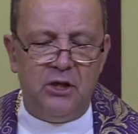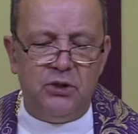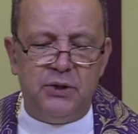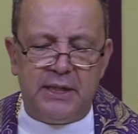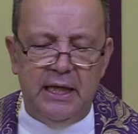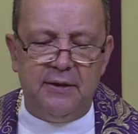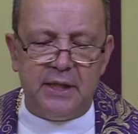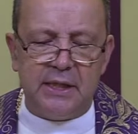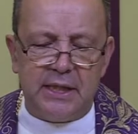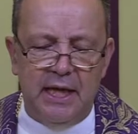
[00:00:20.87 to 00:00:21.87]
to see
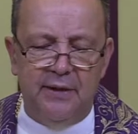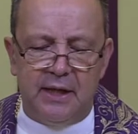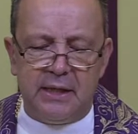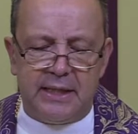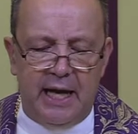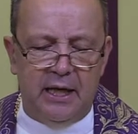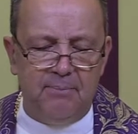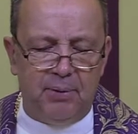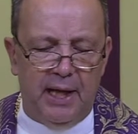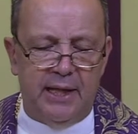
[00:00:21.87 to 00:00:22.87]
this thing that has taken
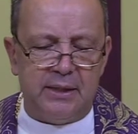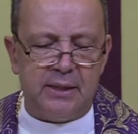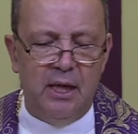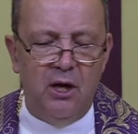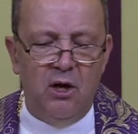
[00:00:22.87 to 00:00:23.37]
place,